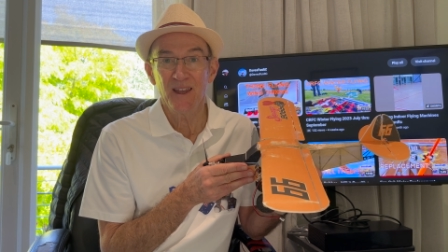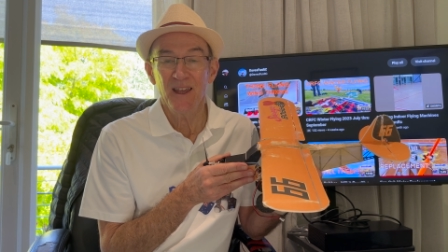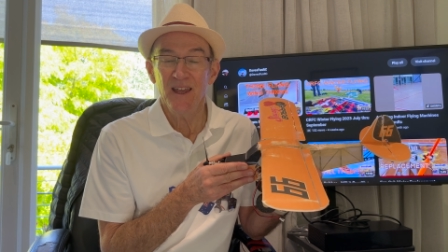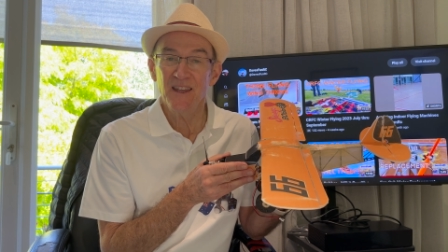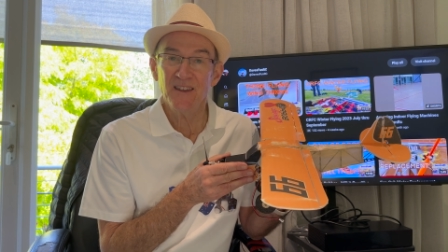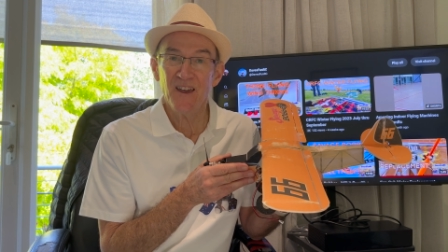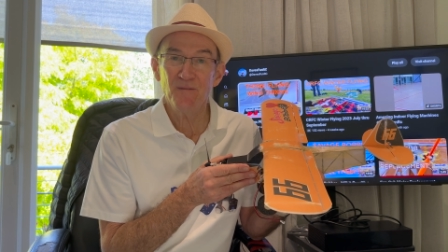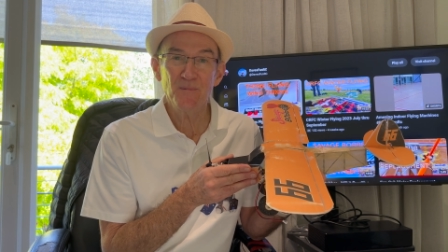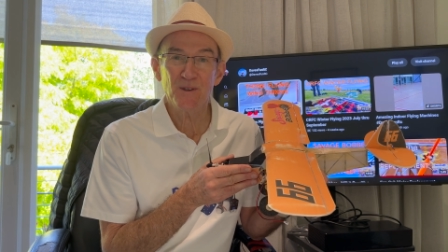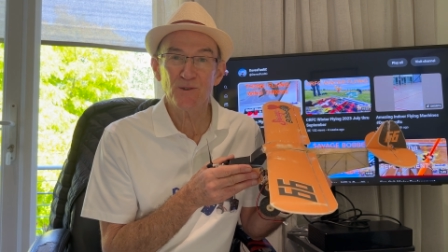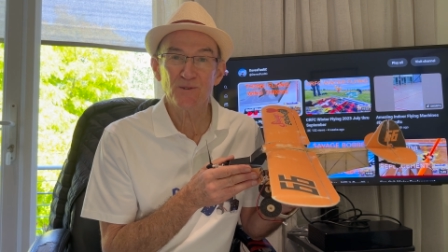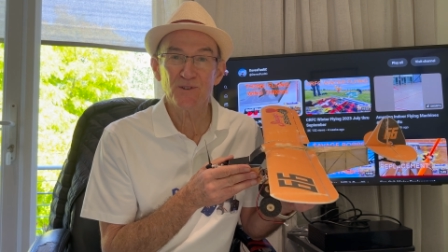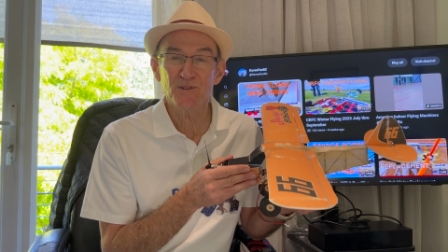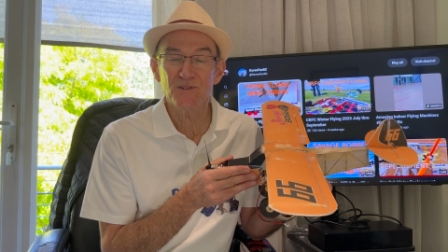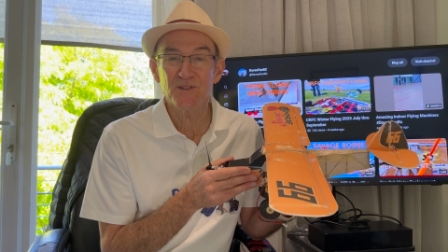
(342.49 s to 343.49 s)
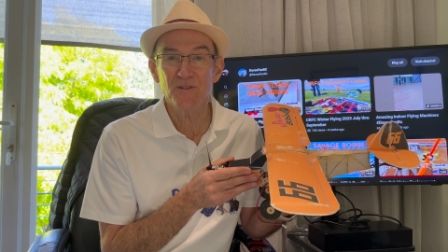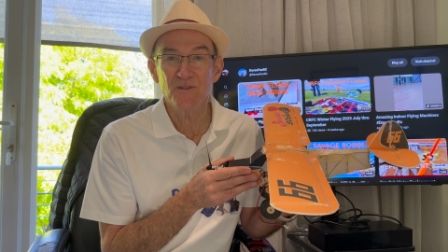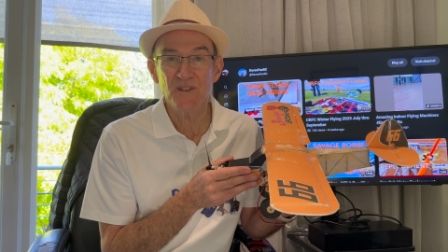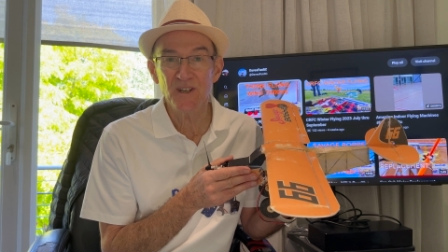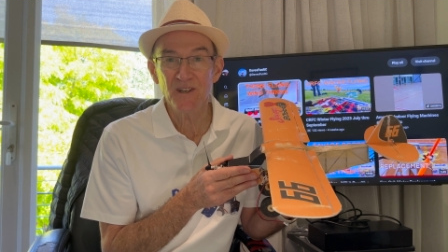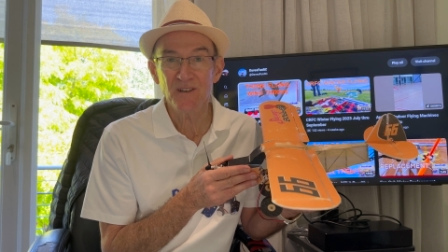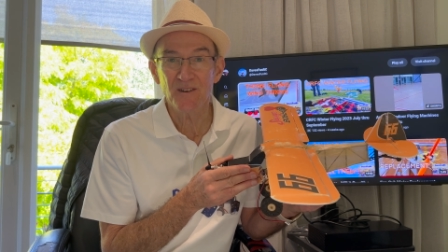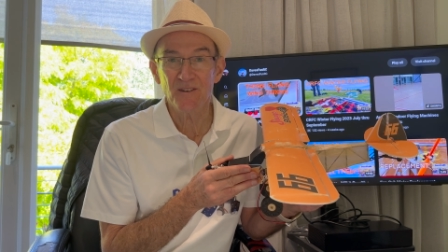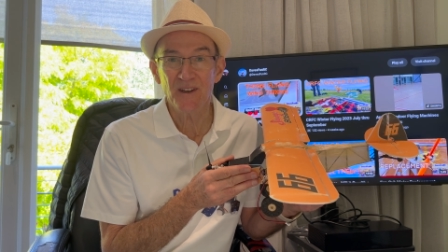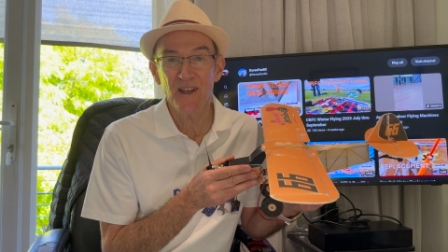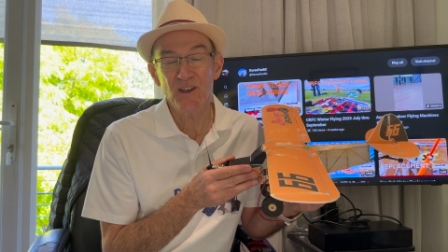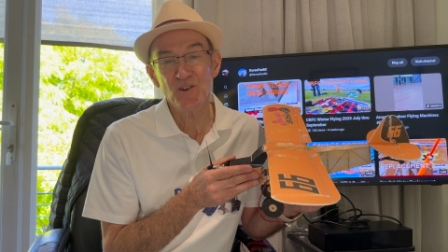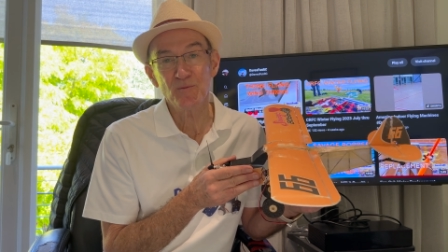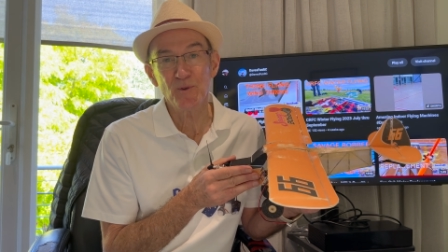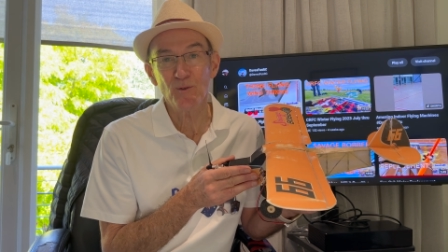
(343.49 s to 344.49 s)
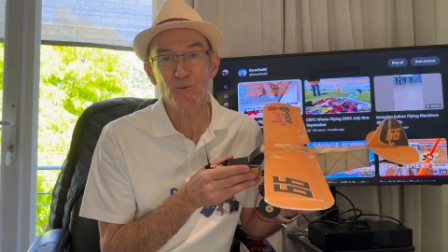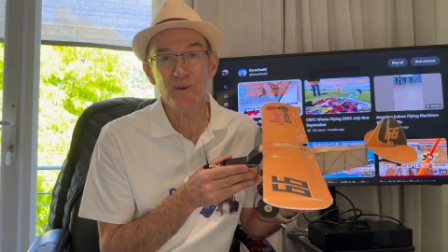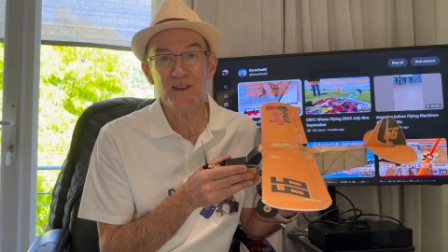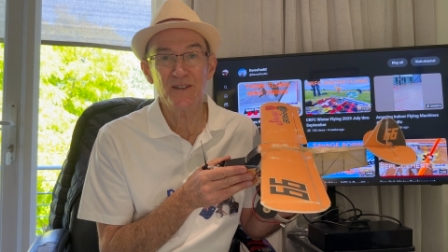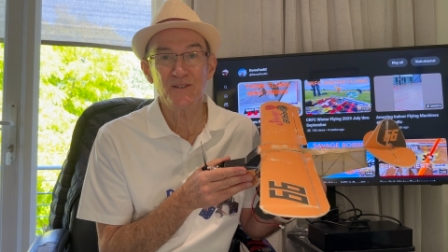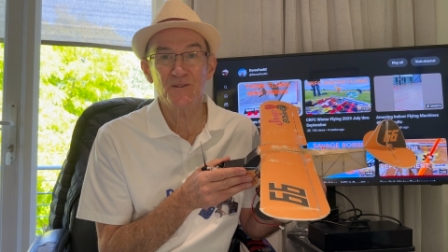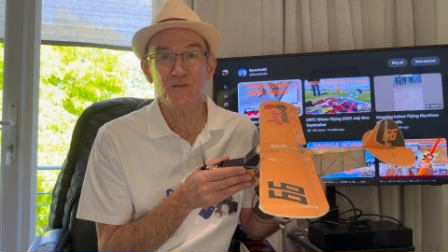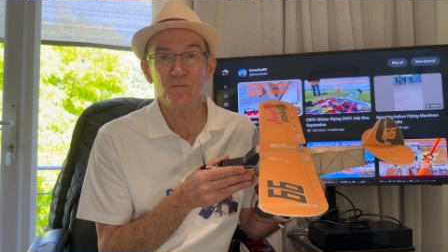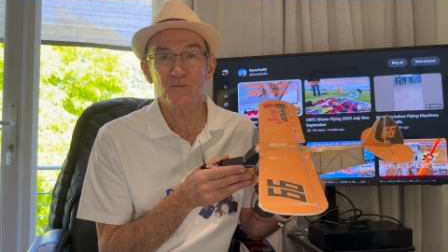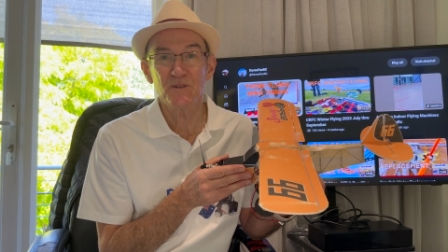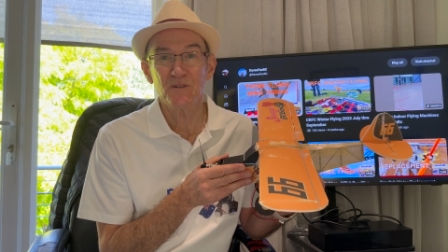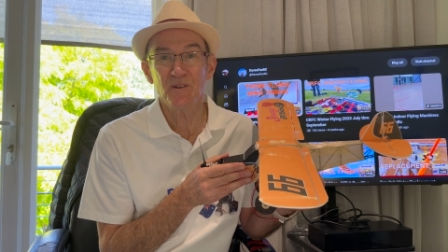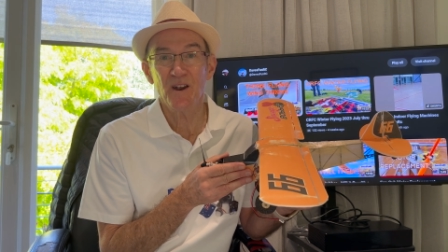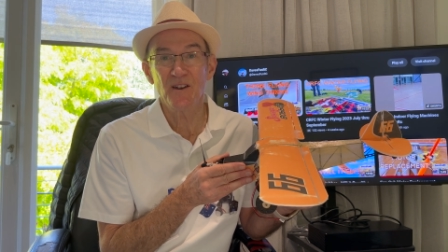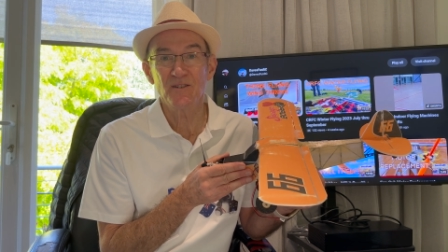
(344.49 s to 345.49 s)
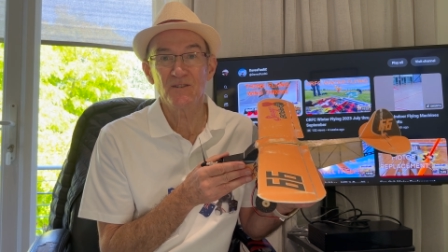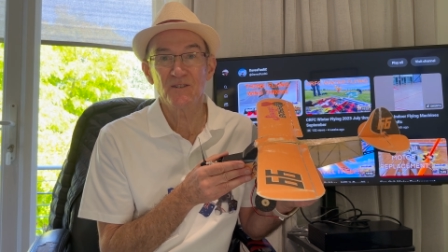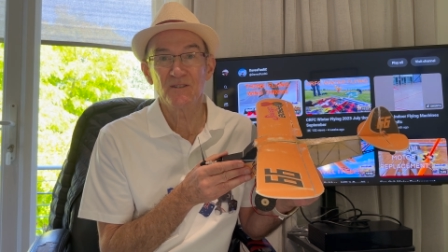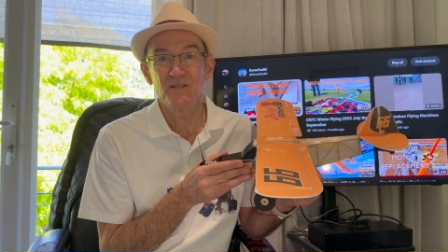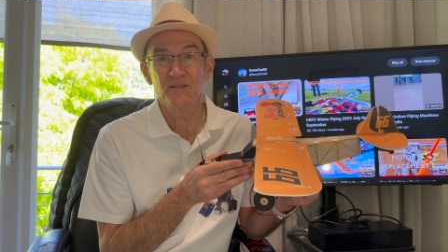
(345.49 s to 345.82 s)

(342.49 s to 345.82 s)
He gave me all sorts of gin on how to build planes from scratch.